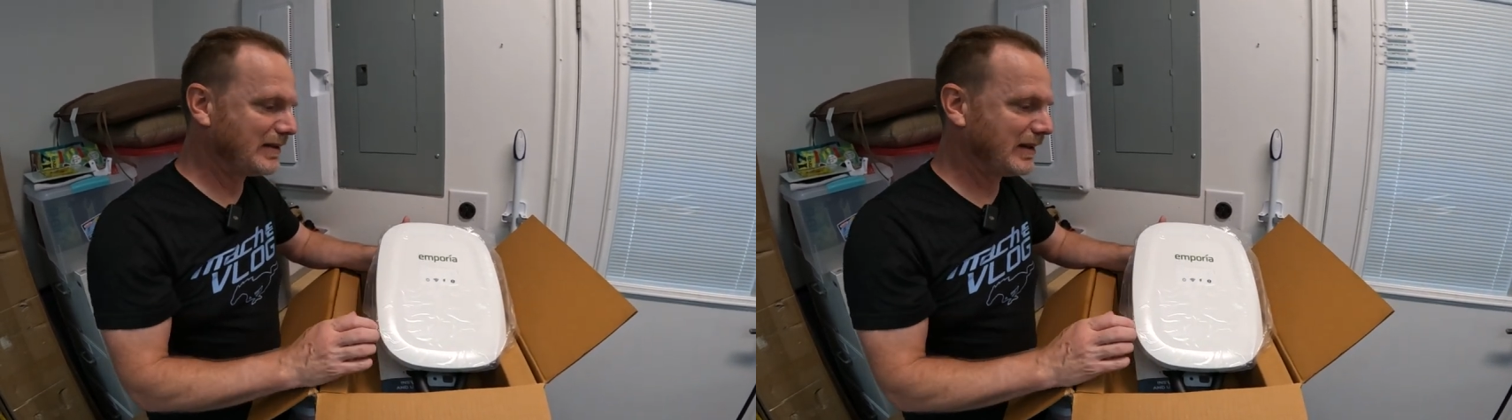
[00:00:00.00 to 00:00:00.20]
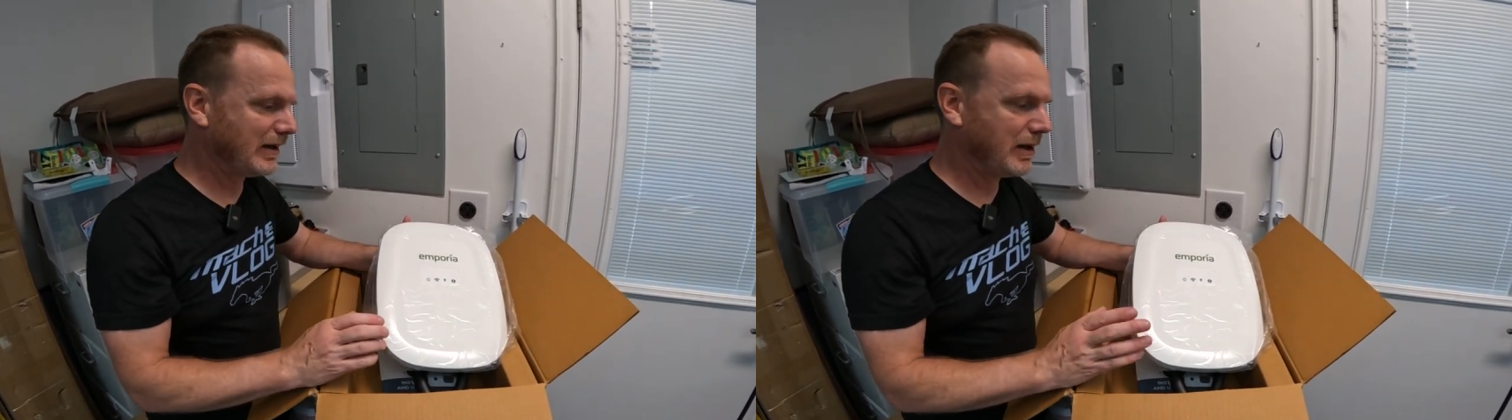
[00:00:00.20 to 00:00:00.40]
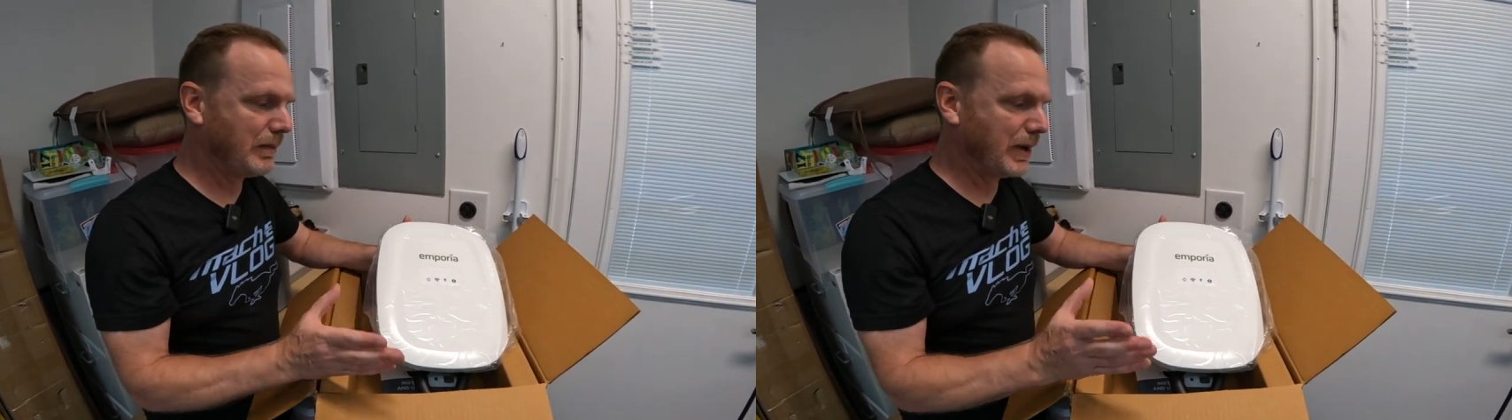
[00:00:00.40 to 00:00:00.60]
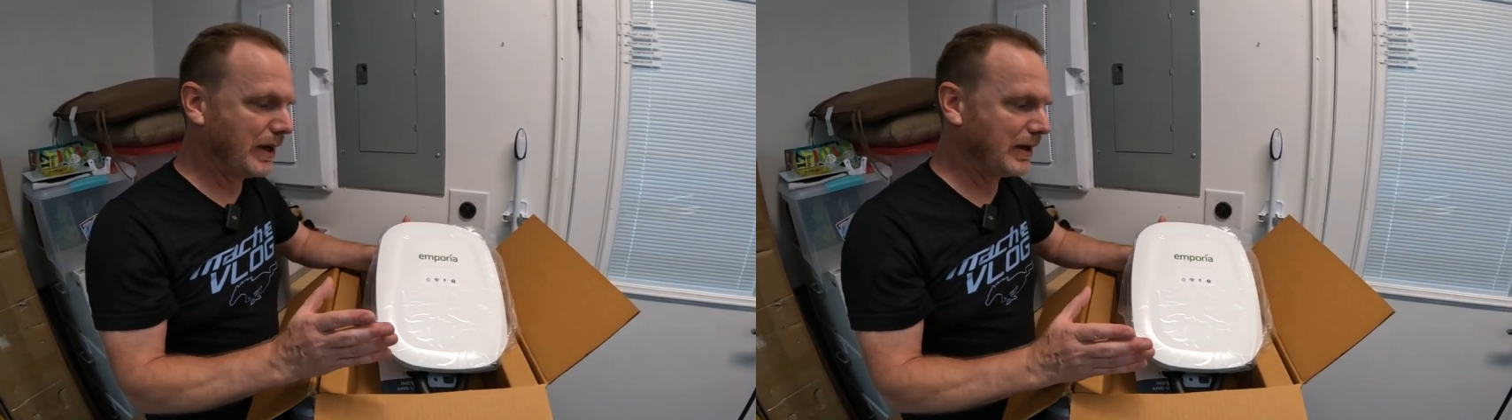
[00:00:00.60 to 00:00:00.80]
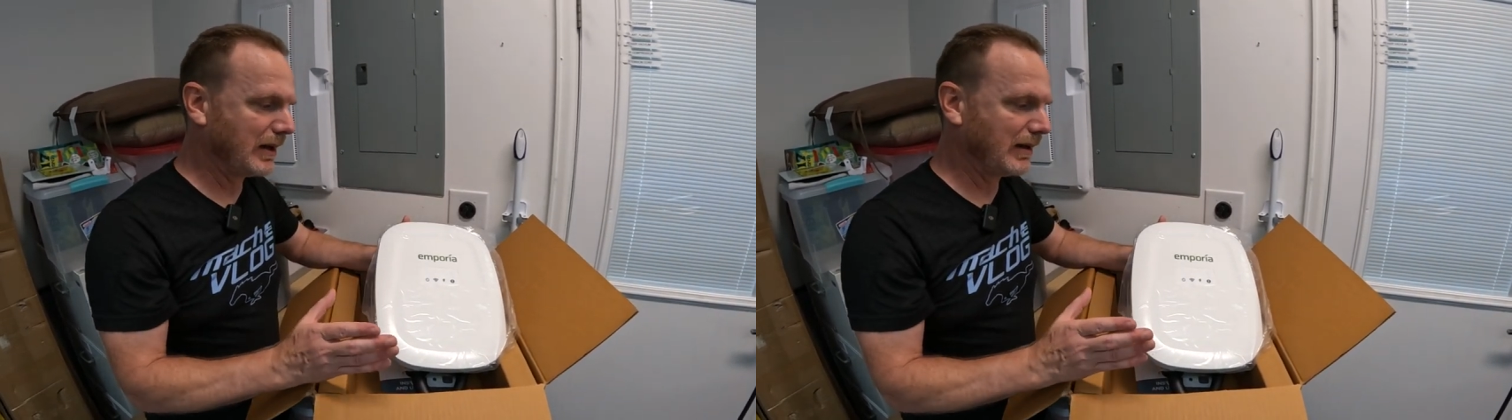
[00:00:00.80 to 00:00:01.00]
setup,
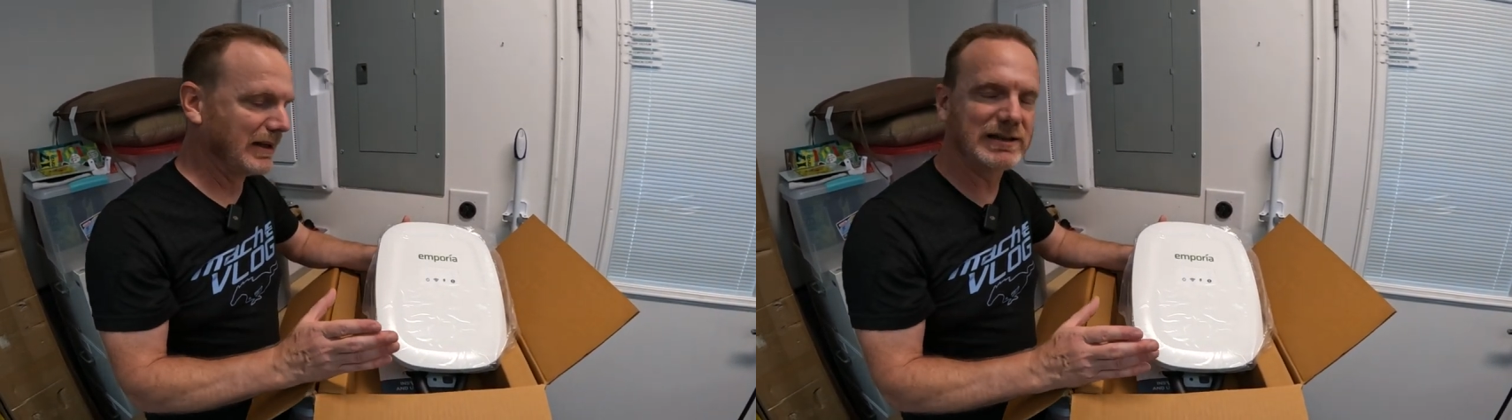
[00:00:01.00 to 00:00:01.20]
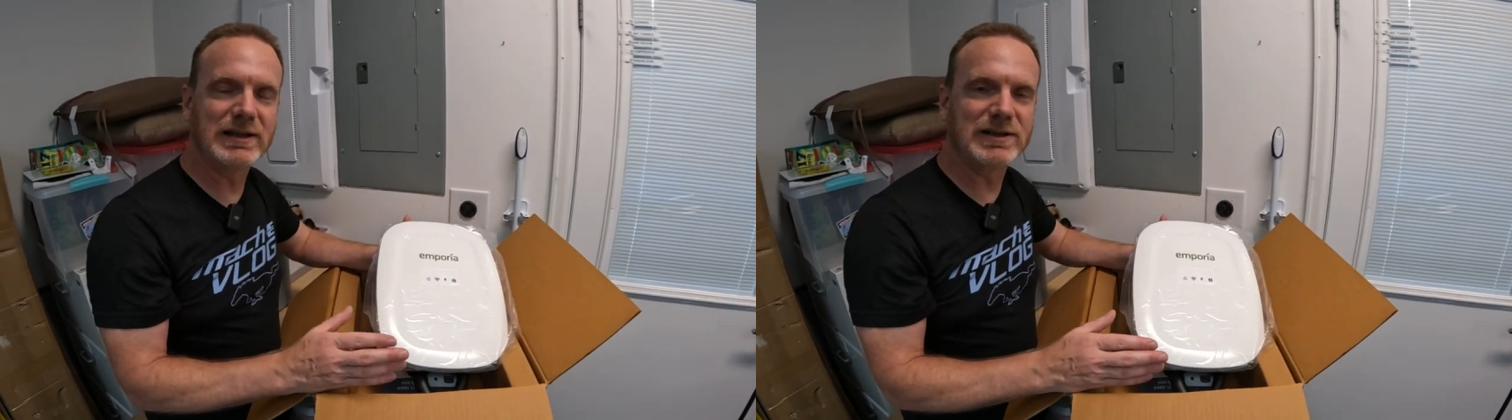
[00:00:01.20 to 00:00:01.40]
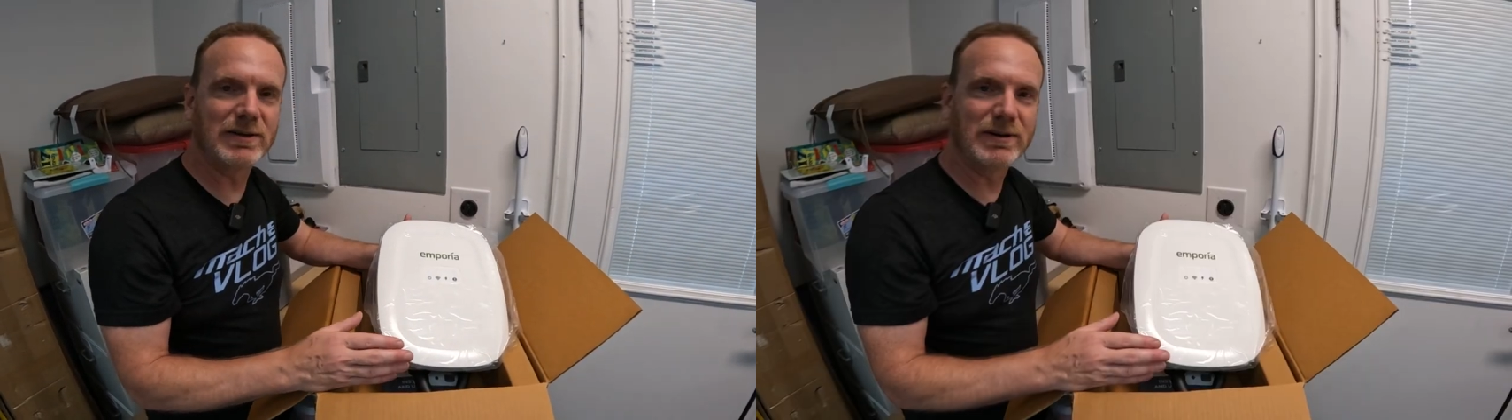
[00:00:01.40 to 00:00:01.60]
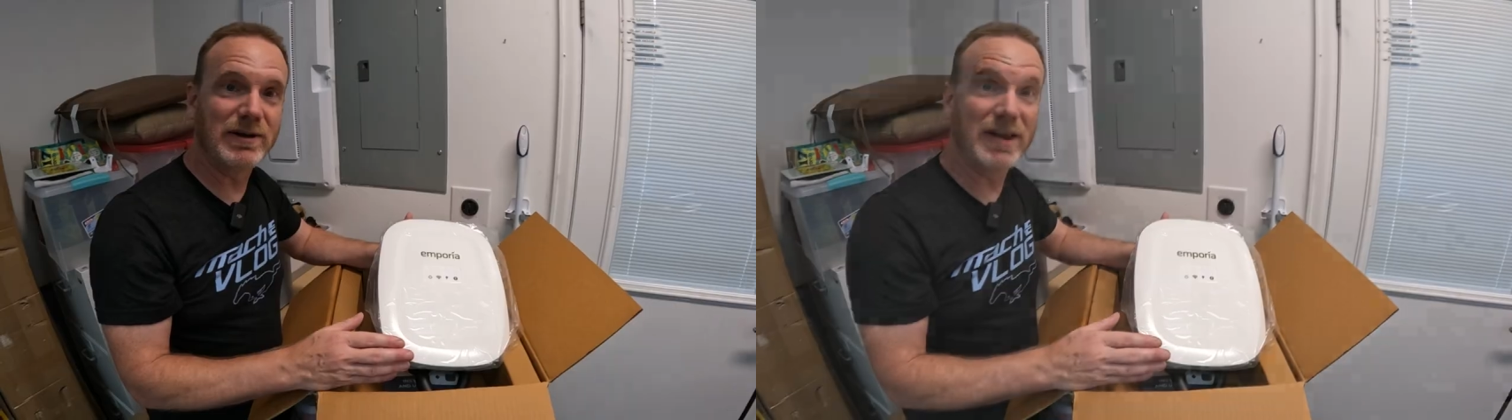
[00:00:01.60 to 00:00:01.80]
but let's get started on